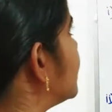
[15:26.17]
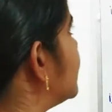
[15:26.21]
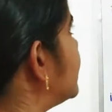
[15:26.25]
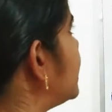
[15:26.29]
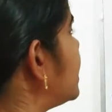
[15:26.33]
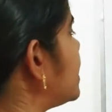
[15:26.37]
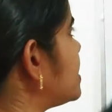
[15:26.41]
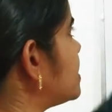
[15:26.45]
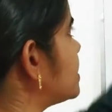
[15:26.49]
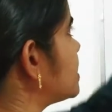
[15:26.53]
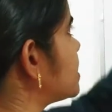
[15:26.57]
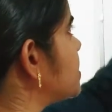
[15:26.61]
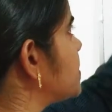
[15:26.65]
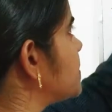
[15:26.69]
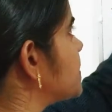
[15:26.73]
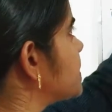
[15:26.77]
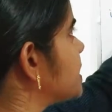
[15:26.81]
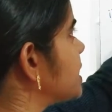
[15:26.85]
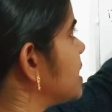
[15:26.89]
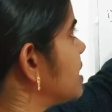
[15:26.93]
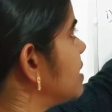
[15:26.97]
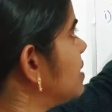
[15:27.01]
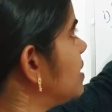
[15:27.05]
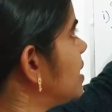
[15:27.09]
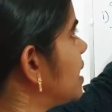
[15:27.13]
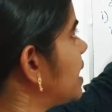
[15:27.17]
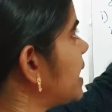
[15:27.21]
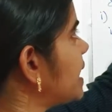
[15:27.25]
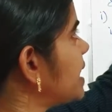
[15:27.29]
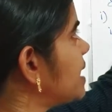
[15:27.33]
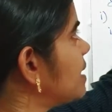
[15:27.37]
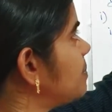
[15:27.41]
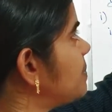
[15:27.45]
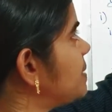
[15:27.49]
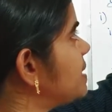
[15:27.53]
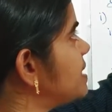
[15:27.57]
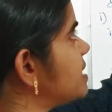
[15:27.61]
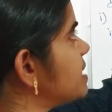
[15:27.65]
Next question,
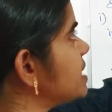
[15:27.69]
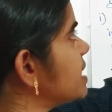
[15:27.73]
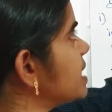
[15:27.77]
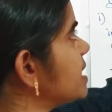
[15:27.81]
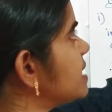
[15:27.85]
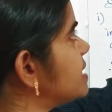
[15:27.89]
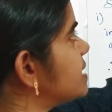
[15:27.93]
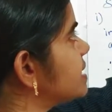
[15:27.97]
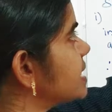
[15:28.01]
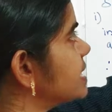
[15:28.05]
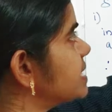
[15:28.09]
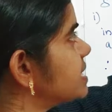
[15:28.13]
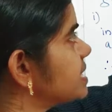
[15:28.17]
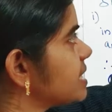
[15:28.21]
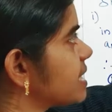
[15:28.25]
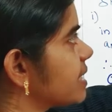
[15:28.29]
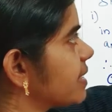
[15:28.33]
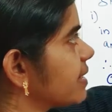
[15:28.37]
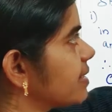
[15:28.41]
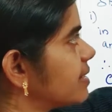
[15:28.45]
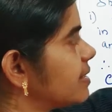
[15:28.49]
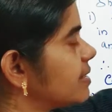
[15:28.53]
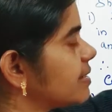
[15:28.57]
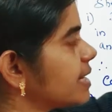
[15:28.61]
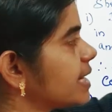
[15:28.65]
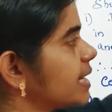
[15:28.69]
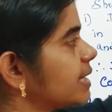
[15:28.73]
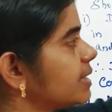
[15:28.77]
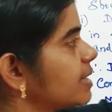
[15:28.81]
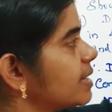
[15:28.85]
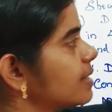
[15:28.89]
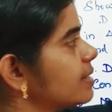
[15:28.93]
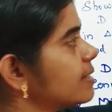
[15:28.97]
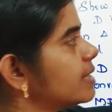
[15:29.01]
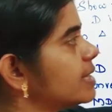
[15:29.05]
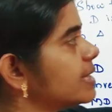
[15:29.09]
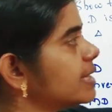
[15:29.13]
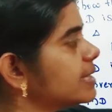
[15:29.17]
ABC is a triangle right
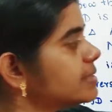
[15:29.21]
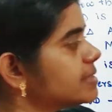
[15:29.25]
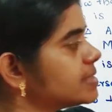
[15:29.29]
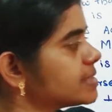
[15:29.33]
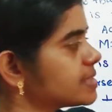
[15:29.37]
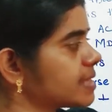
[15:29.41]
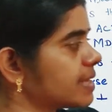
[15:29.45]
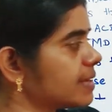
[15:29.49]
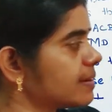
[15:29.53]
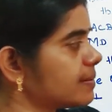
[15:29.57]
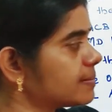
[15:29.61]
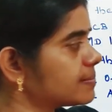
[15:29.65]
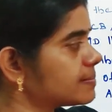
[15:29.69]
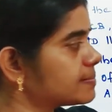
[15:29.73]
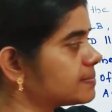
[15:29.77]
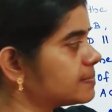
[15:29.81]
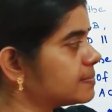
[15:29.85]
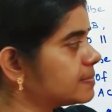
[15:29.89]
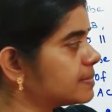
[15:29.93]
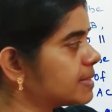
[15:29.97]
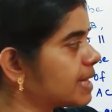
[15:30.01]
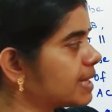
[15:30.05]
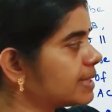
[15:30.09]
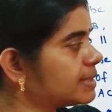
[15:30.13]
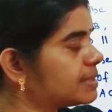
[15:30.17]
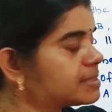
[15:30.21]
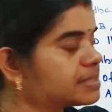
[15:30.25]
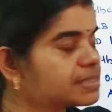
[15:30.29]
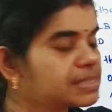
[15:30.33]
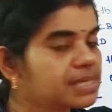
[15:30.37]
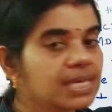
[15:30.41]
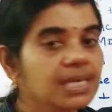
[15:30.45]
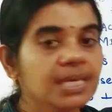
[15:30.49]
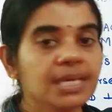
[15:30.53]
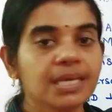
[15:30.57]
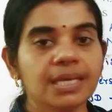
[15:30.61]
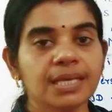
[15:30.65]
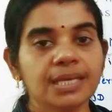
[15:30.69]
angle at C. At
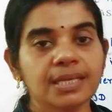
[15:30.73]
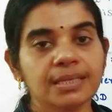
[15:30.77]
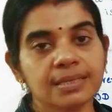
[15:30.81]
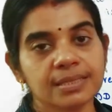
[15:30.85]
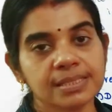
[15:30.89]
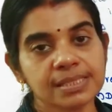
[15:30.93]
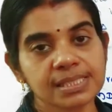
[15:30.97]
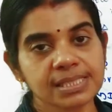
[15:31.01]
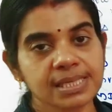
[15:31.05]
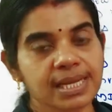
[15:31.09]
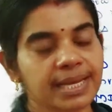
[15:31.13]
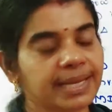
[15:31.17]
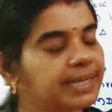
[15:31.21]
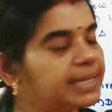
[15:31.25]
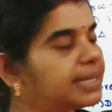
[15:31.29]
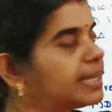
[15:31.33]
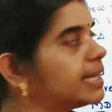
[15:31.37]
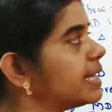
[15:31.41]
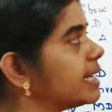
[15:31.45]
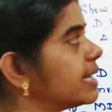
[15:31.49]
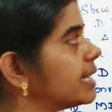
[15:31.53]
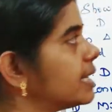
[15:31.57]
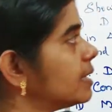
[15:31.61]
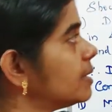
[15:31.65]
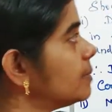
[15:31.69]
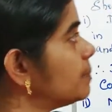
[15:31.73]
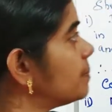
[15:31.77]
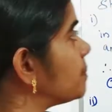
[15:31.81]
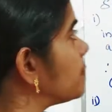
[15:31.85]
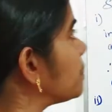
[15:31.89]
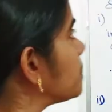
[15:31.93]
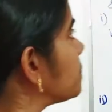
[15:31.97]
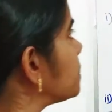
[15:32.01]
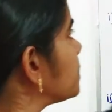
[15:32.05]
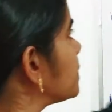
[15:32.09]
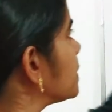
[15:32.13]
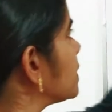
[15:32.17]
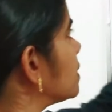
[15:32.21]
C, it is 90 degree.
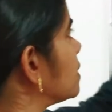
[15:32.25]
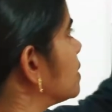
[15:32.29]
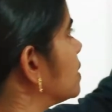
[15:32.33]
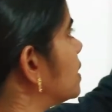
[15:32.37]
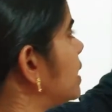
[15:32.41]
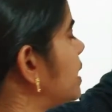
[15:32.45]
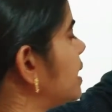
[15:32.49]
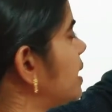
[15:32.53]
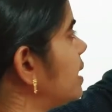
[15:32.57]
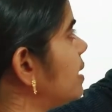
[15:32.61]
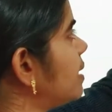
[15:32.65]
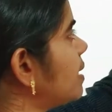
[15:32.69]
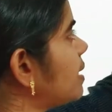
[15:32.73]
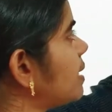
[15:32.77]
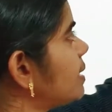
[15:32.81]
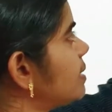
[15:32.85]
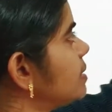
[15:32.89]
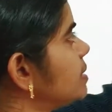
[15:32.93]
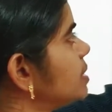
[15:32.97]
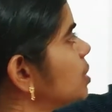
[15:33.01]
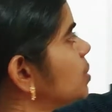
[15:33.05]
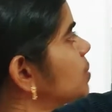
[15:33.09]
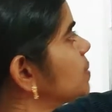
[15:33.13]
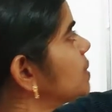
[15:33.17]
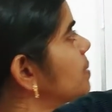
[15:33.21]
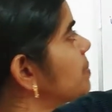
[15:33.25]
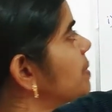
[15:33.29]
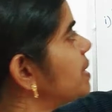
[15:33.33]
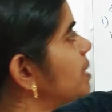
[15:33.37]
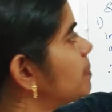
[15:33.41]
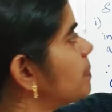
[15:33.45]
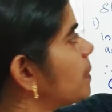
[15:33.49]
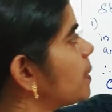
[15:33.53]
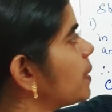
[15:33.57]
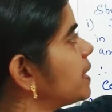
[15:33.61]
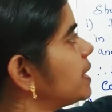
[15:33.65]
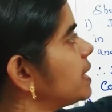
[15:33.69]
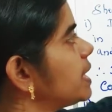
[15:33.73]
A line through the
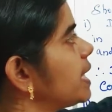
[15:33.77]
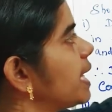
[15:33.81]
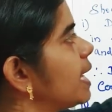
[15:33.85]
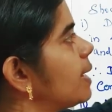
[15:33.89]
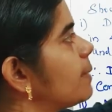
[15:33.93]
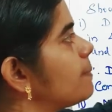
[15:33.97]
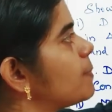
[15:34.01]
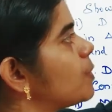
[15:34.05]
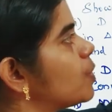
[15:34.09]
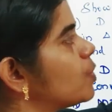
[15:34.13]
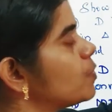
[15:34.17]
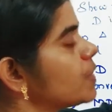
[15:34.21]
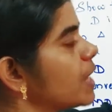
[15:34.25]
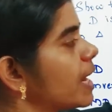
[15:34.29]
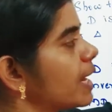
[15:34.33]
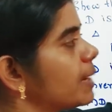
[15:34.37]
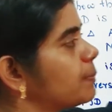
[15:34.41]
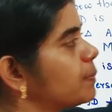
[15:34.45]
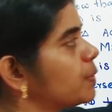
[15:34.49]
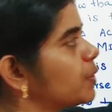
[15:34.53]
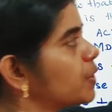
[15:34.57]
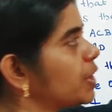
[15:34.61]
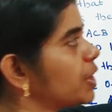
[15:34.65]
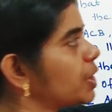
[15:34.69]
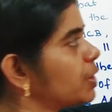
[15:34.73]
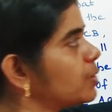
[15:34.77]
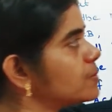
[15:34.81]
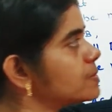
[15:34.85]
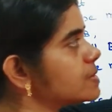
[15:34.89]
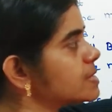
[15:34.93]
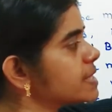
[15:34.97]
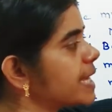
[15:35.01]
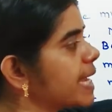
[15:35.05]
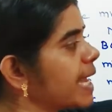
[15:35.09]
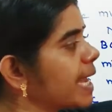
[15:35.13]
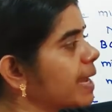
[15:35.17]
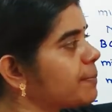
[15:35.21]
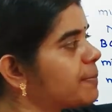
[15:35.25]
midpoint M of
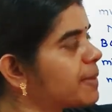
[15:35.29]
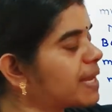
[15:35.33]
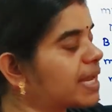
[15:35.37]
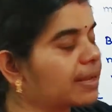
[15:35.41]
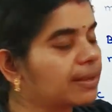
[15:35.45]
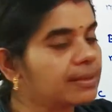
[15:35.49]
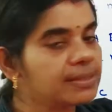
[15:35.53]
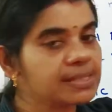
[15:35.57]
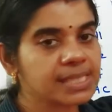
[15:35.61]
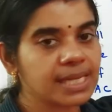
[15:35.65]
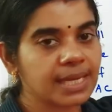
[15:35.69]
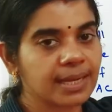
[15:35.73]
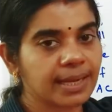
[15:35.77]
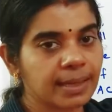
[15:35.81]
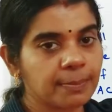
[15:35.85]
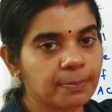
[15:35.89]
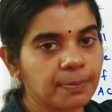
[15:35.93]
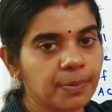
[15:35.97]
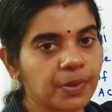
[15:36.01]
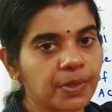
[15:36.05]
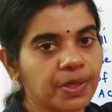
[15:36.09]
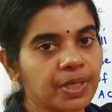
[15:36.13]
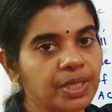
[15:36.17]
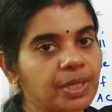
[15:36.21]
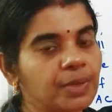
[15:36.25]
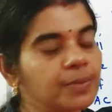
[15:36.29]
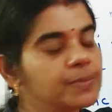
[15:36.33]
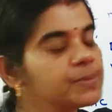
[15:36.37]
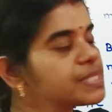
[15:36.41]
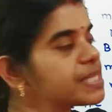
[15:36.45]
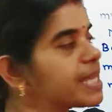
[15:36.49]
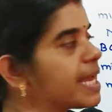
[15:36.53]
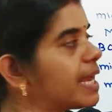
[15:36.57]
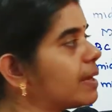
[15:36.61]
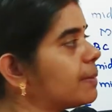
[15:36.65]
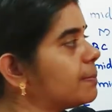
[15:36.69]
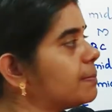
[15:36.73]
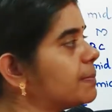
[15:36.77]
hypotenuse. AB is the
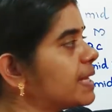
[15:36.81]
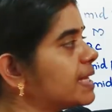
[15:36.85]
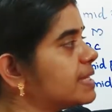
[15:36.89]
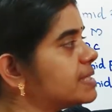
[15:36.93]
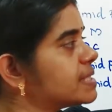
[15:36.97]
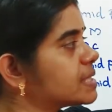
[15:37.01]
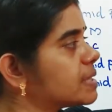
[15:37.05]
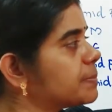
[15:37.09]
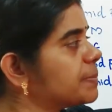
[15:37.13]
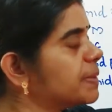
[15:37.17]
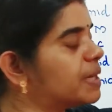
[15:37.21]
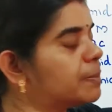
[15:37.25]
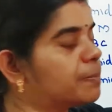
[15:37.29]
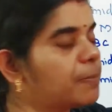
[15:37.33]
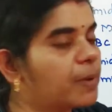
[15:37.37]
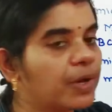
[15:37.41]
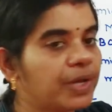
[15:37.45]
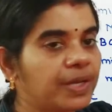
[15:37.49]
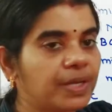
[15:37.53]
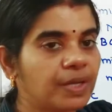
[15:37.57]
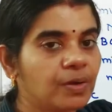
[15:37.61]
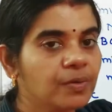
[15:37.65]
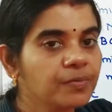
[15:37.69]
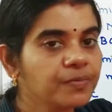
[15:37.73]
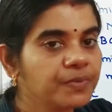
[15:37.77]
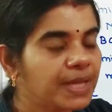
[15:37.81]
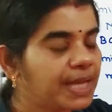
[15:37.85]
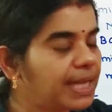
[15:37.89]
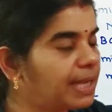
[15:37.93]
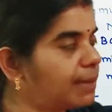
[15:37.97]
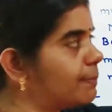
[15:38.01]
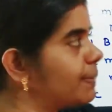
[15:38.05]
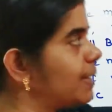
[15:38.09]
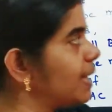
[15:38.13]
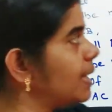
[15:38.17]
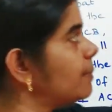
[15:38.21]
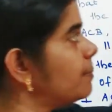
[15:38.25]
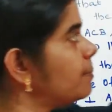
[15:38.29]
hypotenuse, M is the midpoint of
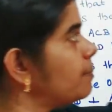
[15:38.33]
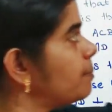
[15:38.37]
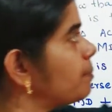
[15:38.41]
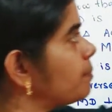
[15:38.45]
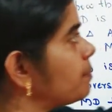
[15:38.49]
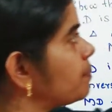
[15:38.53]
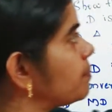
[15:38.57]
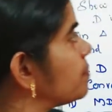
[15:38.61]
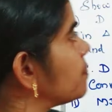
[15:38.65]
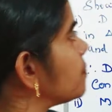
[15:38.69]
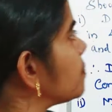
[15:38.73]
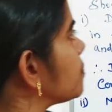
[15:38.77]
AB.